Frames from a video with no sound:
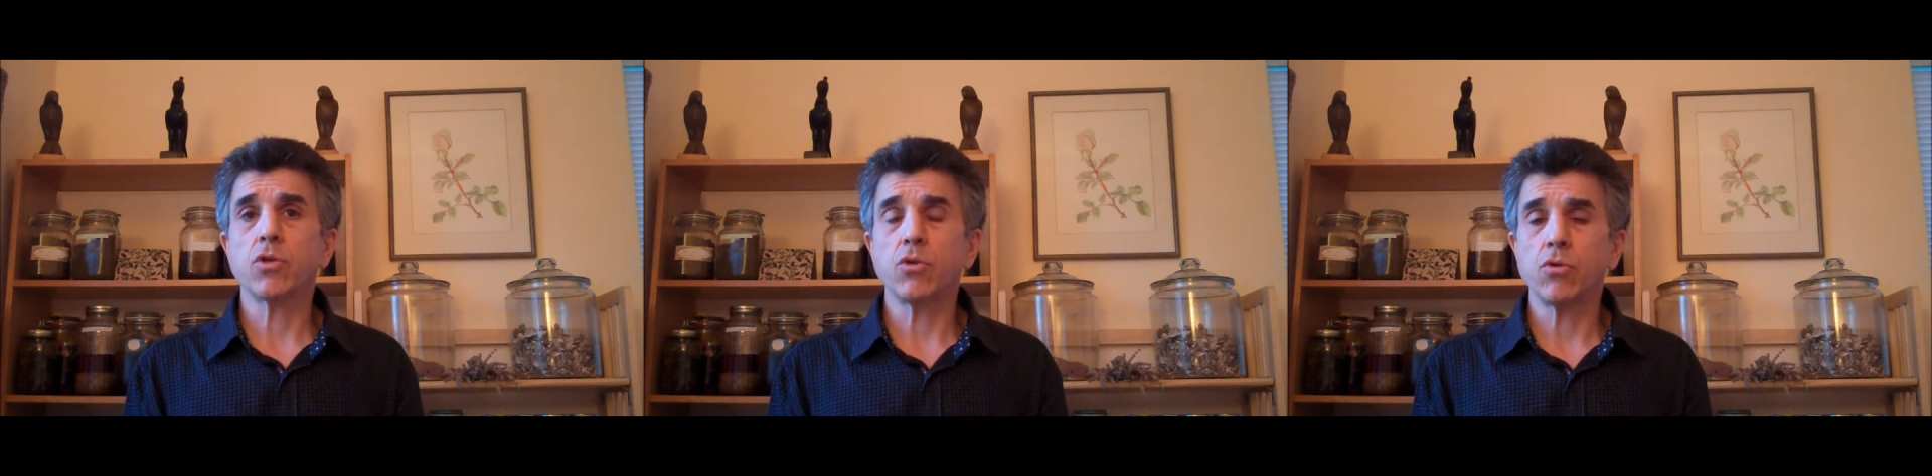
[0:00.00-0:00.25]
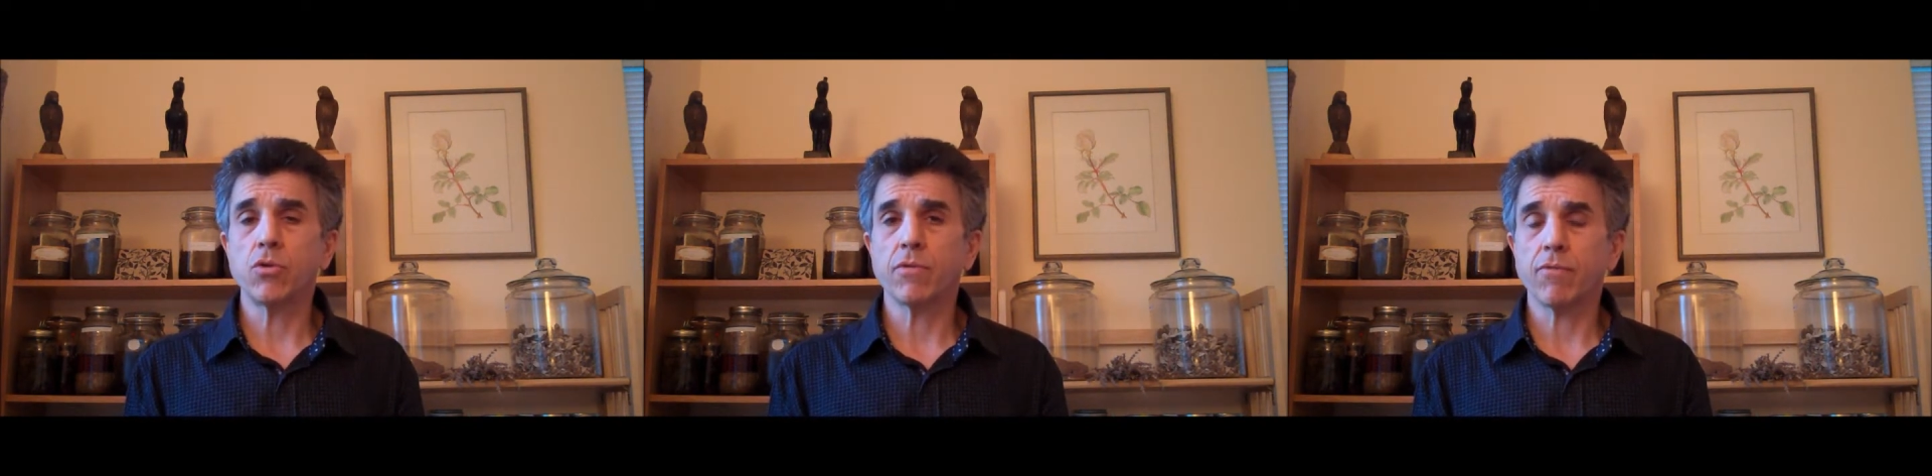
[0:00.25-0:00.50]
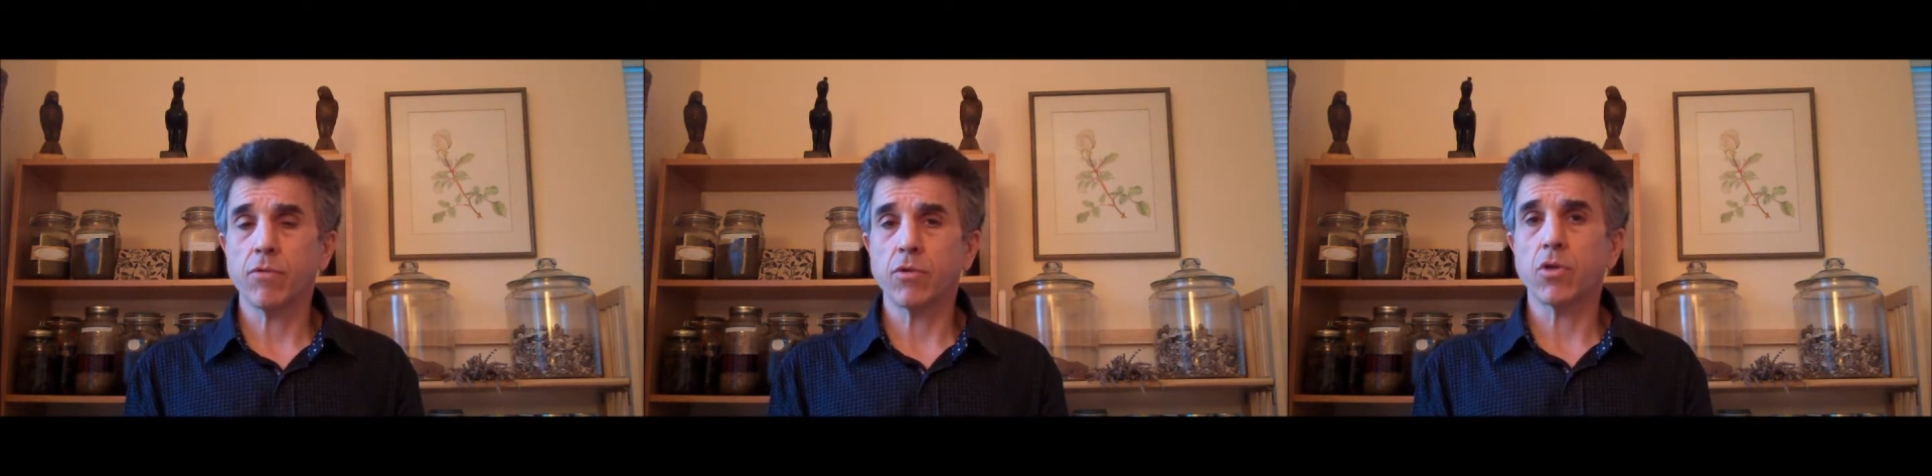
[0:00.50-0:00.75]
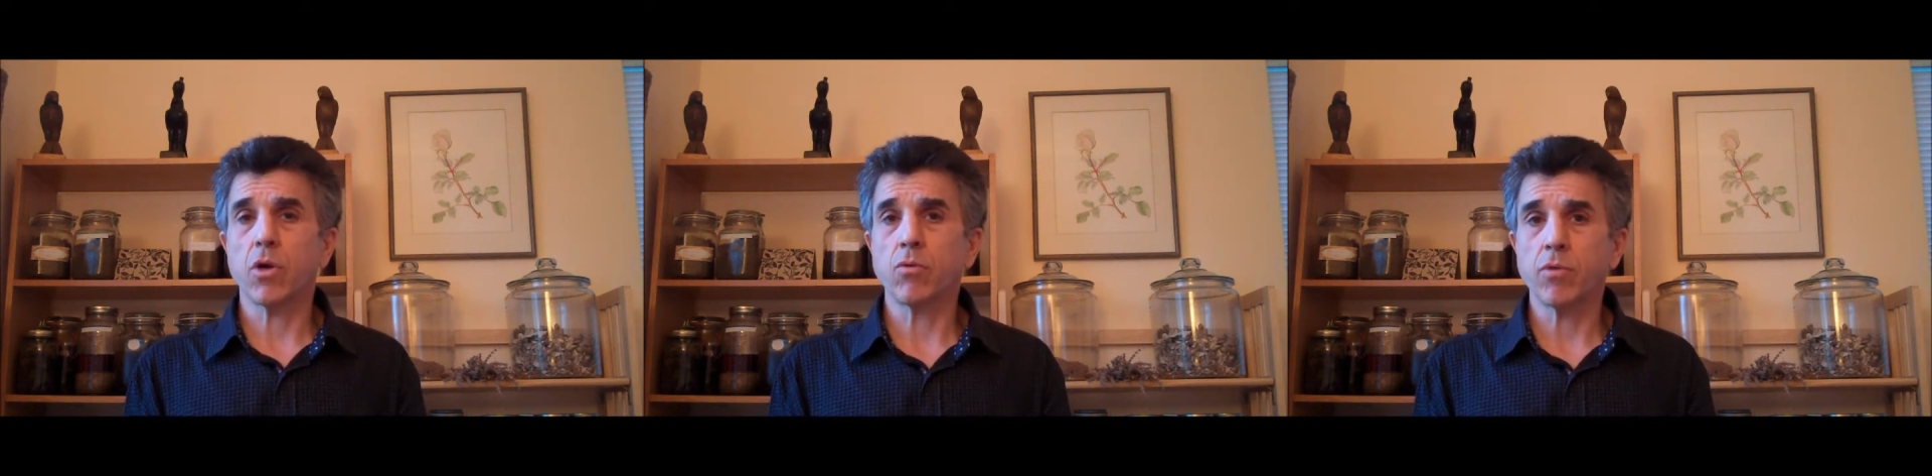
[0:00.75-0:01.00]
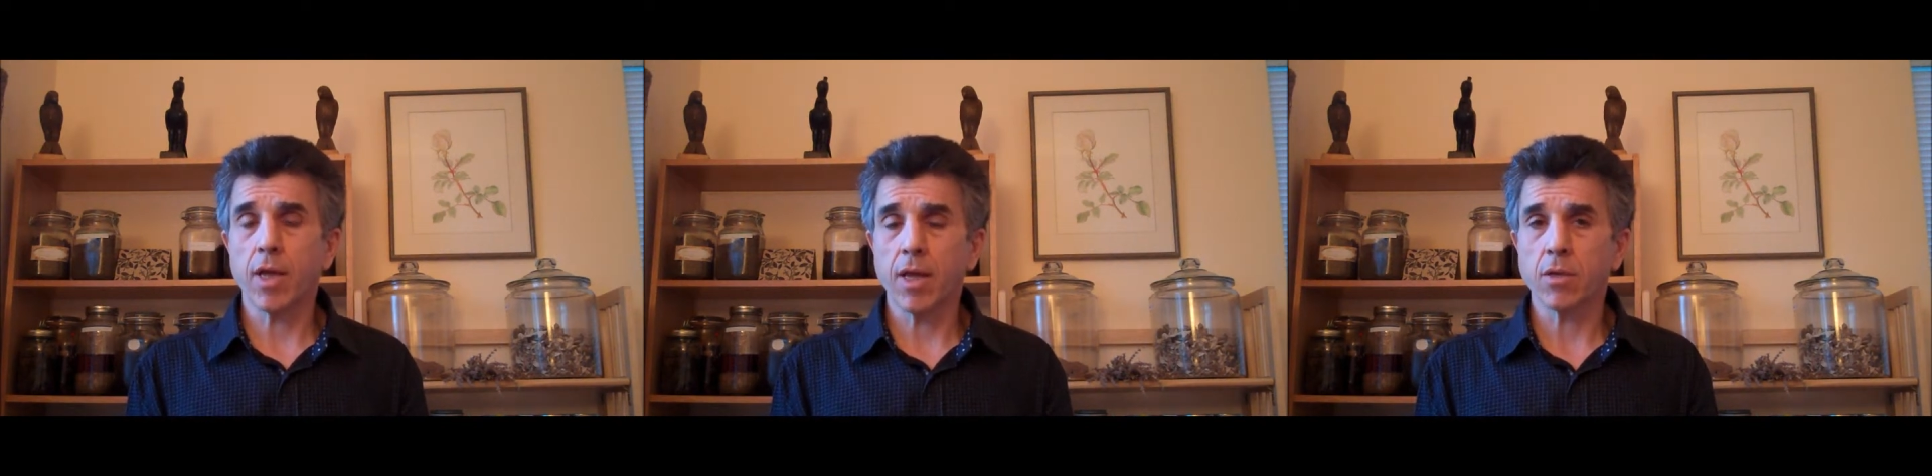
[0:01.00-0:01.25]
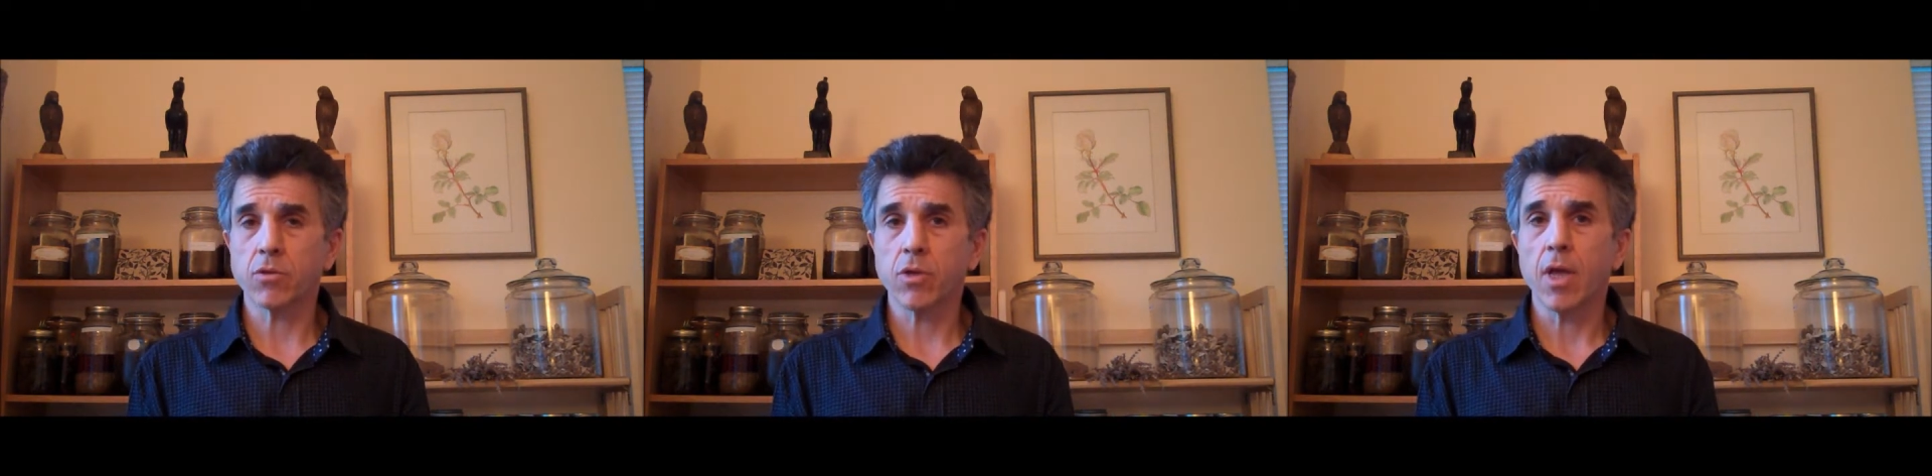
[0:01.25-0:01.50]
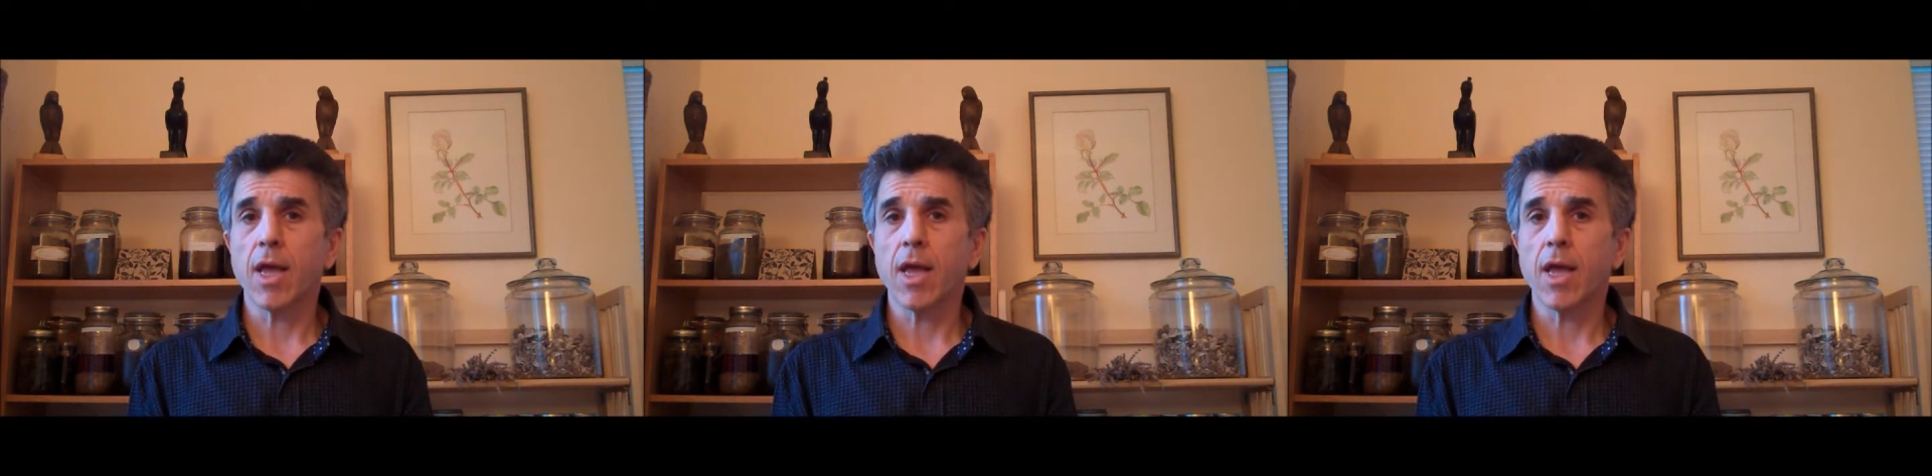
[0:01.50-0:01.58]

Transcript: use for its own ends.